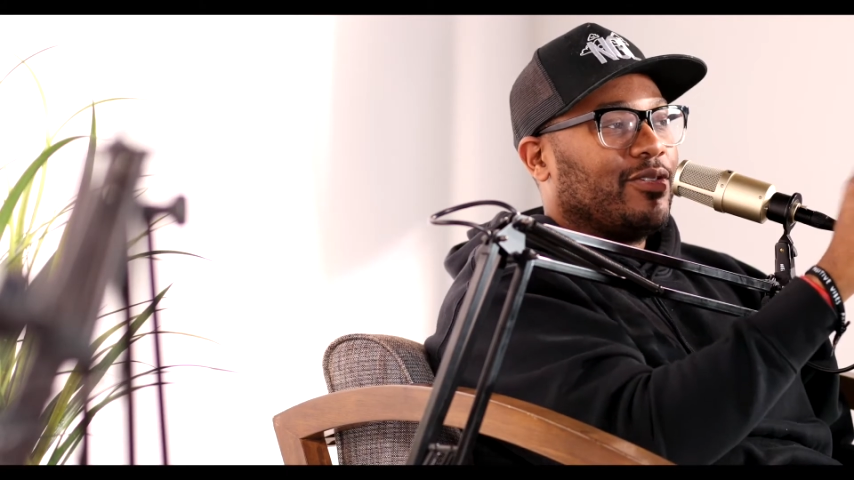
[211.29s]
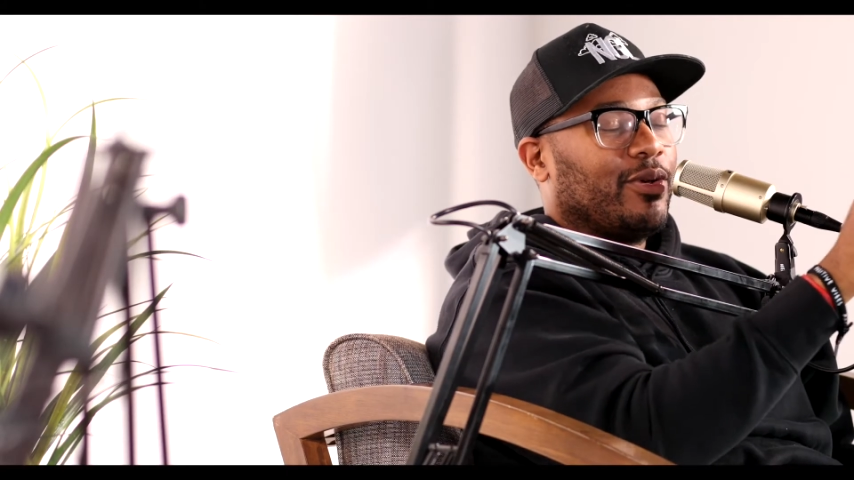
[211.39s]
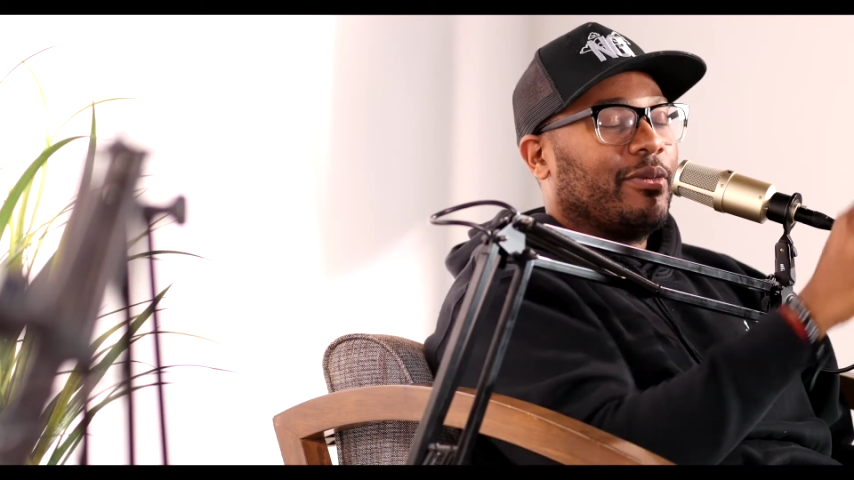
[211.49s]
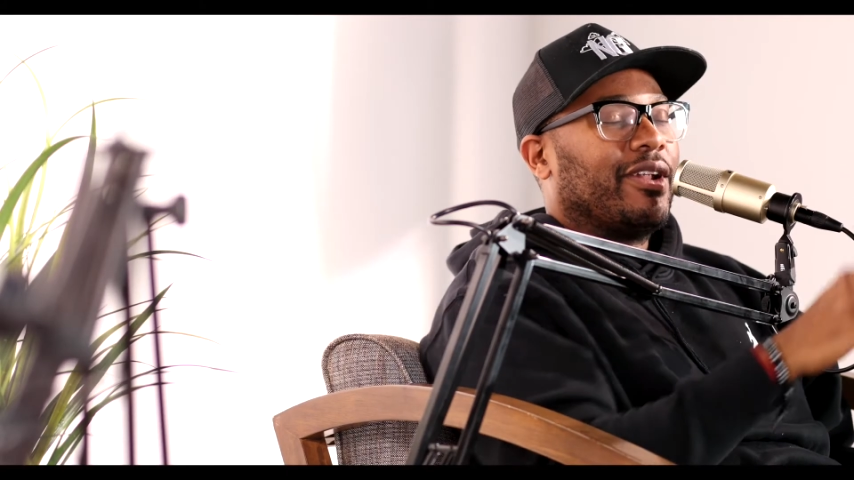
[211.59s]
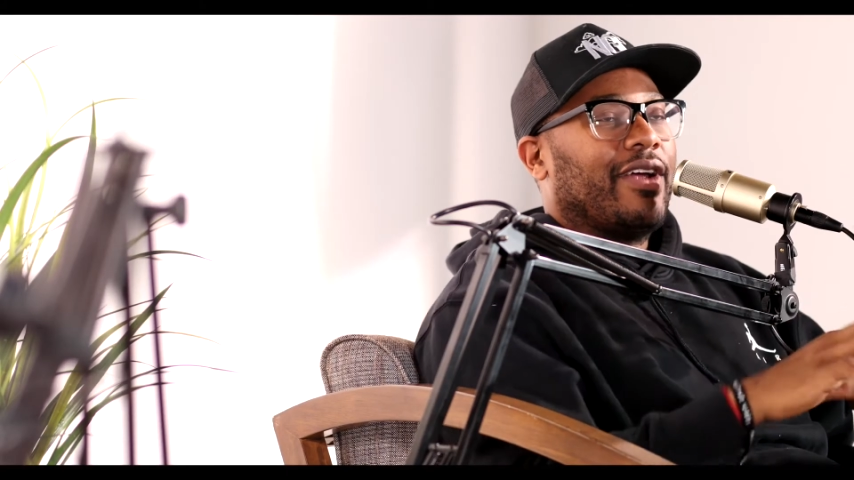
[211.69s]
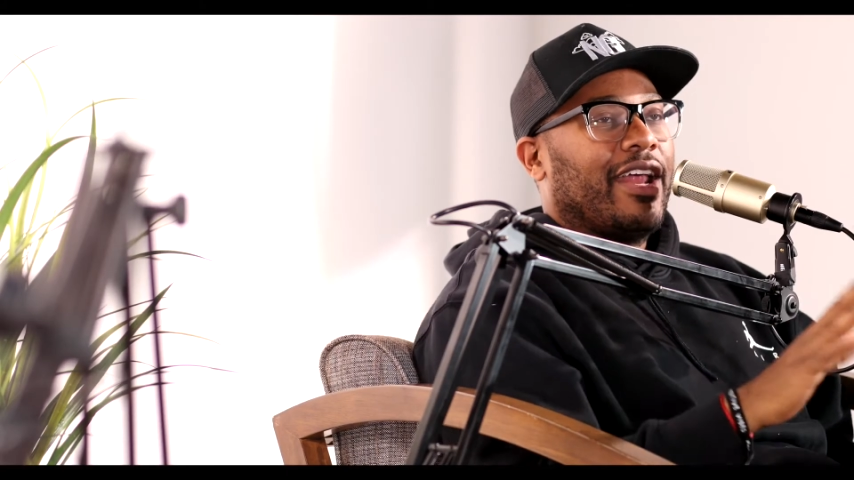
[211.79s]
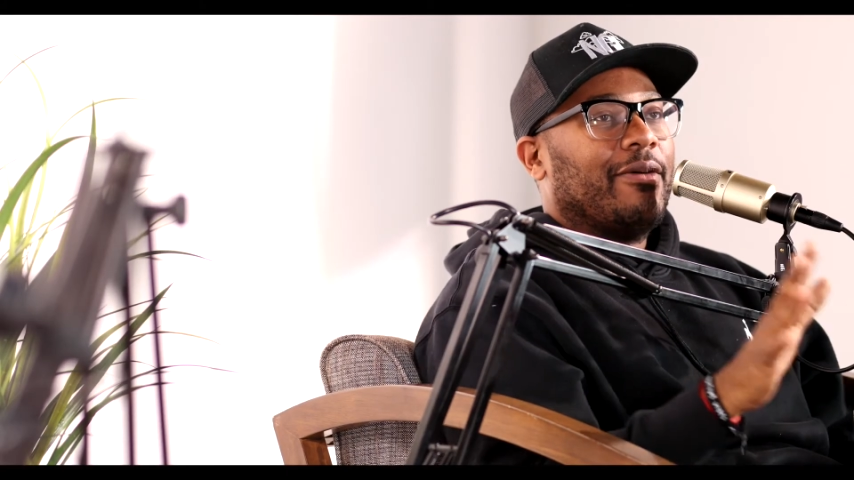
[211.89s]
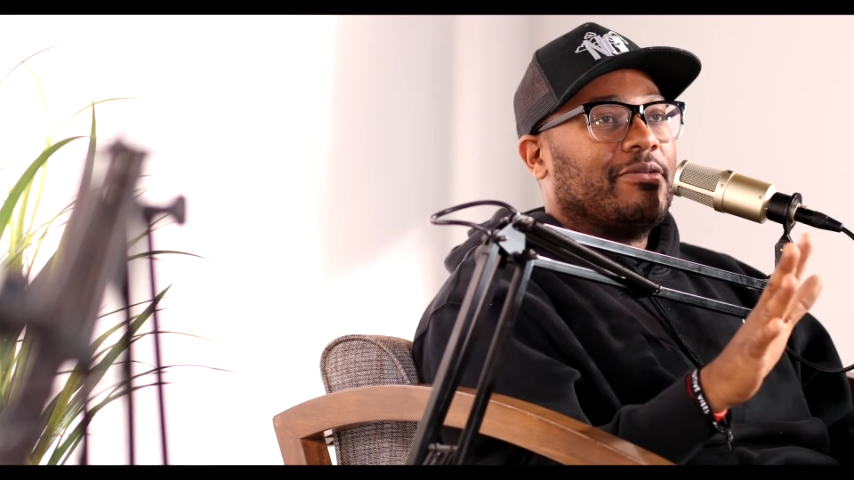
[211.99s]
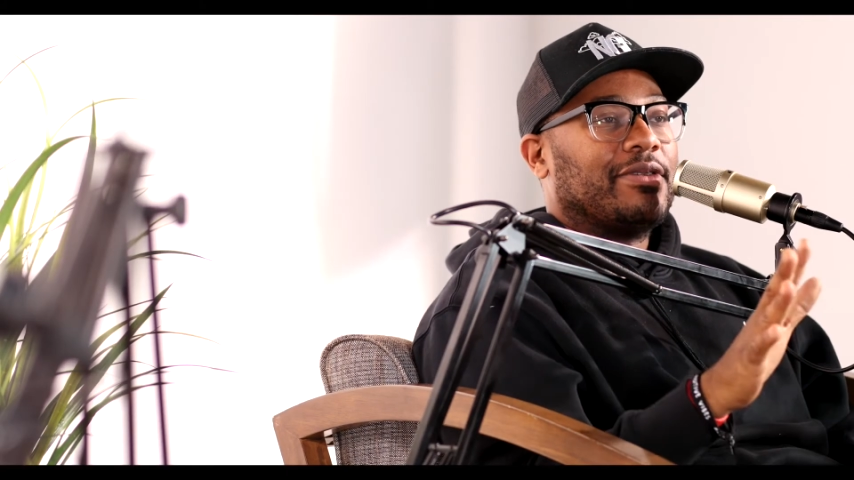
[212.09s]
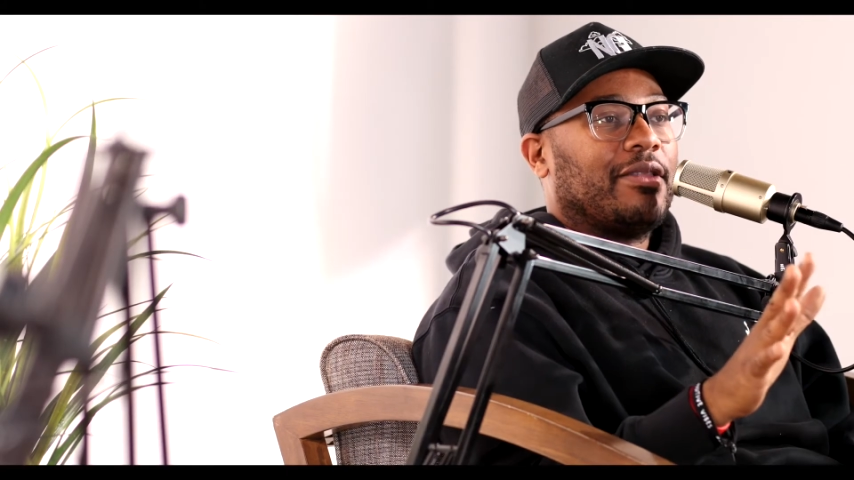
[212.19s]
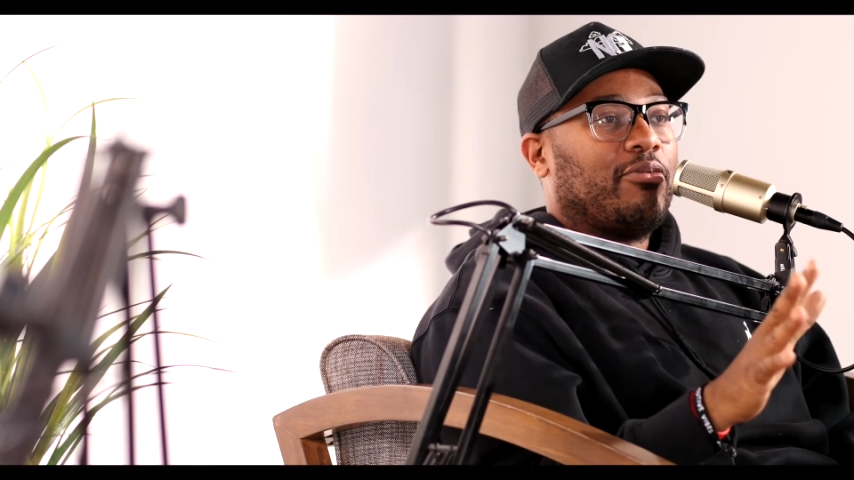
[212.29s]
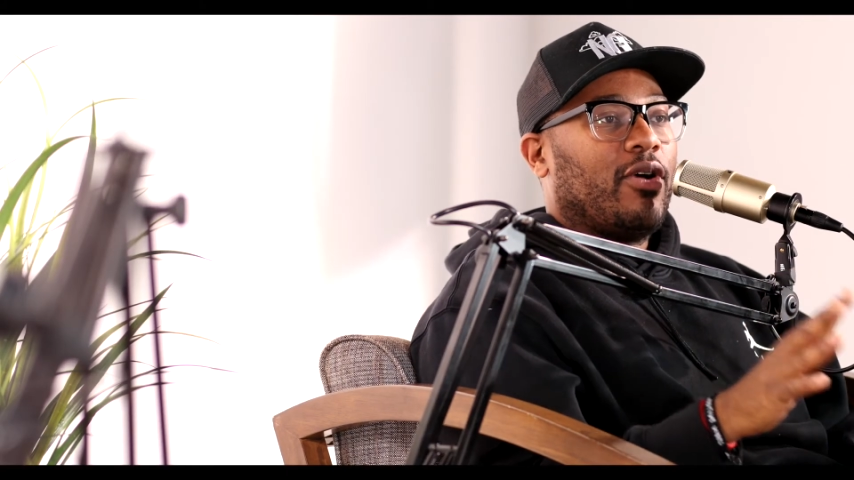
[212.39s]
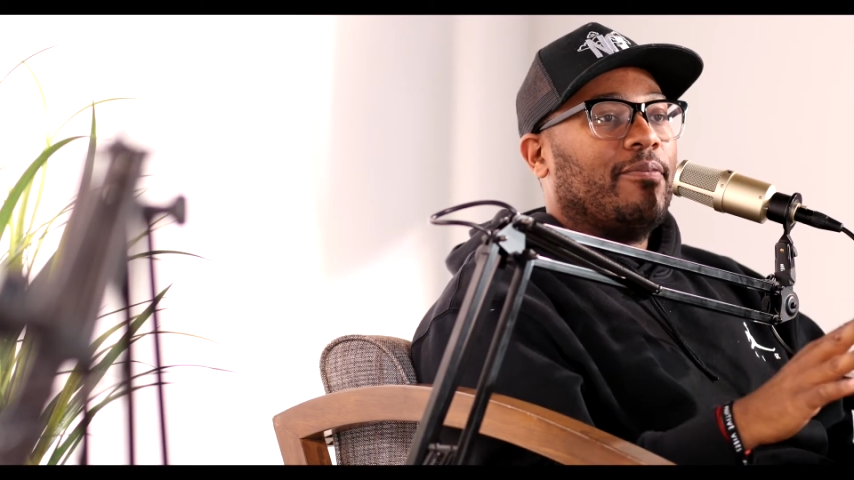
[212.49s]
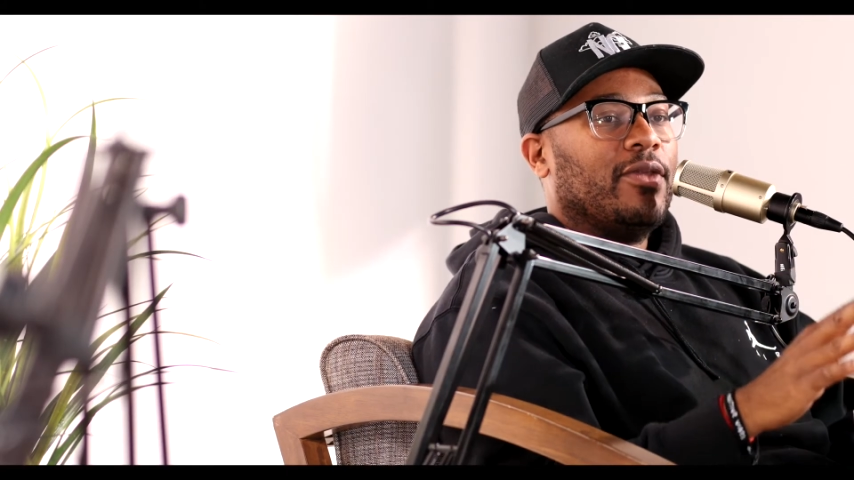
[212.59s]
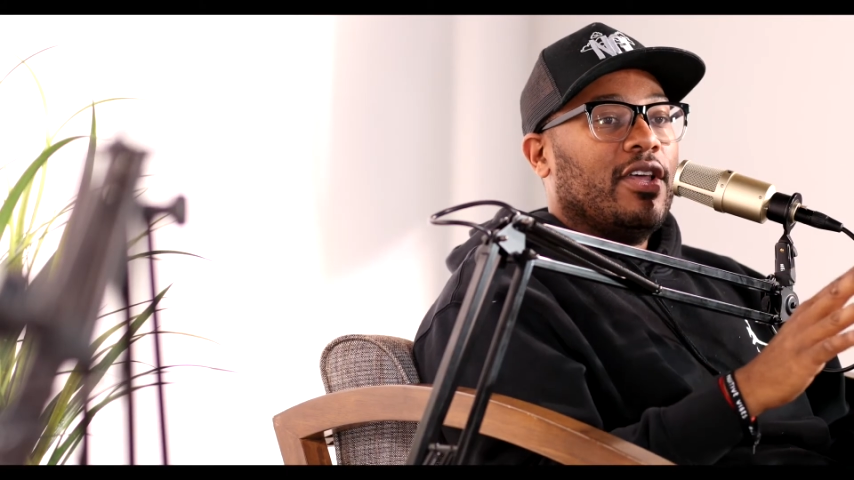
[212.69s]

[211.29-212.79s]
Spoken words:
doing whatever. Anyways, beside the point.